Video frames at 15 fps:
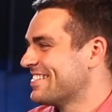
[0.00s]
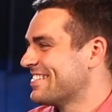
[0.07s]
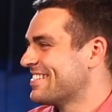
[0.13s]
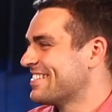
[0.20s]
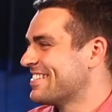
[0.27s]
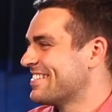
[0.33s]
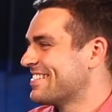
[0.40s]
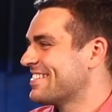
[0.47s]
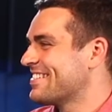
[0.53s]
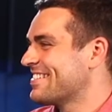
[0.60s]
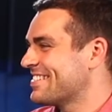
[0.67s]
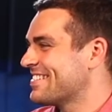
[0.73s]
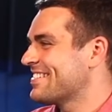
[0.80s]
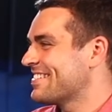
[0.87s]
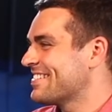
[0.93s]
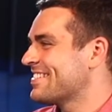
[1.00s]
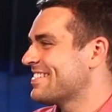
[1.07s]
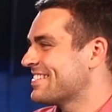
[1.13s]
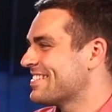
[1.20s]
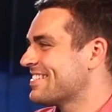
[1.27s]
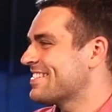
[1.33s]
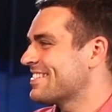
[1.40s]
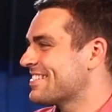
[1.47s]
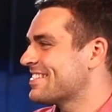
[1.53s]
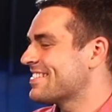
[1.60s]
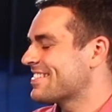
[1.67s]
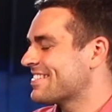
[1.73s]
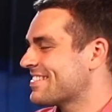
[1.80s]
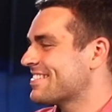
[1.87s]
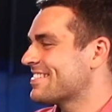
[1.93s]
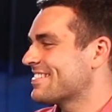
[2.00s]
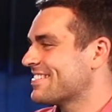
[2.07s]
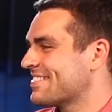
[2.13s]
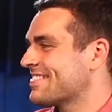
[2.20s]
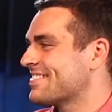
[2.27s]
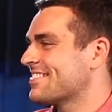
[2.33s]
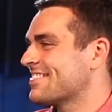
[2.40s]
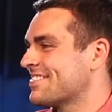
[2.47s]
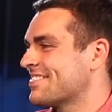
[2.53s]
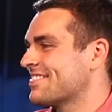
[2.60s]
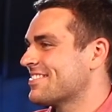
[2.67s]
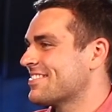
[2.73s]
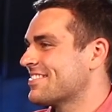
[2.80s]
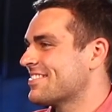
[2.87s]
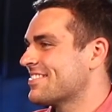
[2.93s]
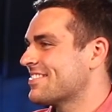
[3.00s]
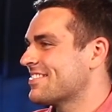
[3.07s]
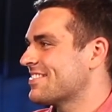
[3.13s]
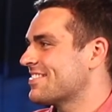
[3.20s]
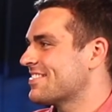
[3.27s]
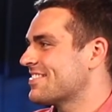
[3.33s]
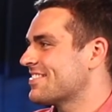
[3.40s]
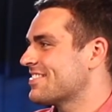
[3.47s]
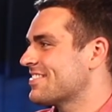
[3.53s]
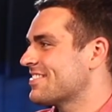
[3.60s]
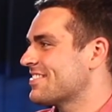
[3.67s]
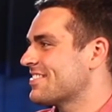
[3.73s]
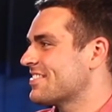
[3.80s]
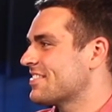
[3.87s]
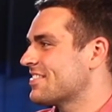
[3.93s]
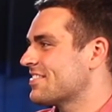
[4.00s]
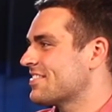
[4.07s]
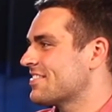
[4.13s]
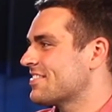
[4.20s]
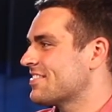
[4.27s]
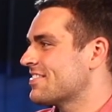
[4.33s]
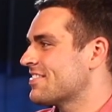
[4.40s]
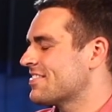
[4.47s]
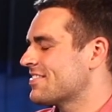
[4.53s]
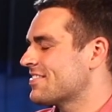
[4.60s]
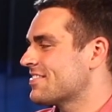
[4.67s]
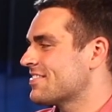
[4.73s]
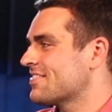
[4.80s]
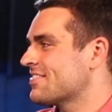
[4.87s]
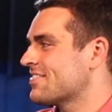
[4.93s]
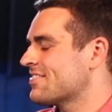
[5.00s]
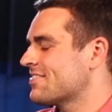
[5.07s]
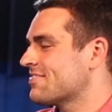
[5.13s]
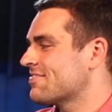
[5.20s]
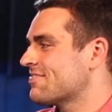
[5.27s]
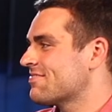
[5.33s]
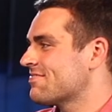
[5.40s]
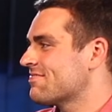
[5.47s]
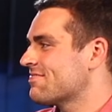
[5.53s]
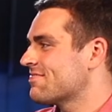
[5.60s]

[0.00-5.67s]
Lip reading: [no speech]